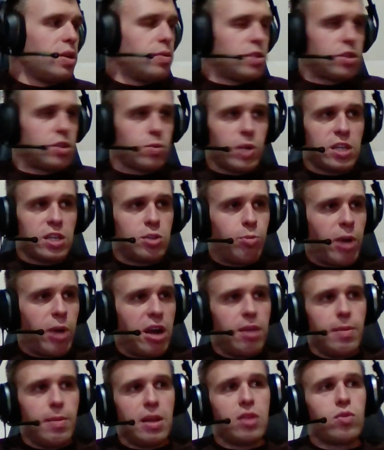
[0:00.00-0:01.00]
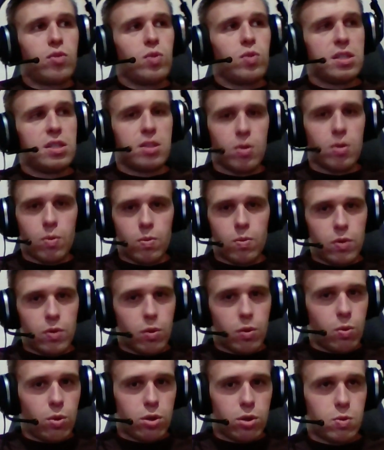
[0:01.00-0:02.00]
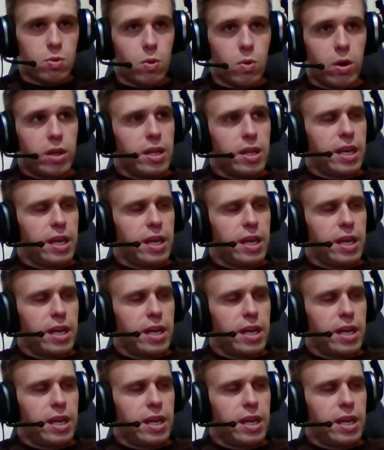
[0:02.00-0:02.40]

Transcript: This is why Spider-Man Three is the the worst one.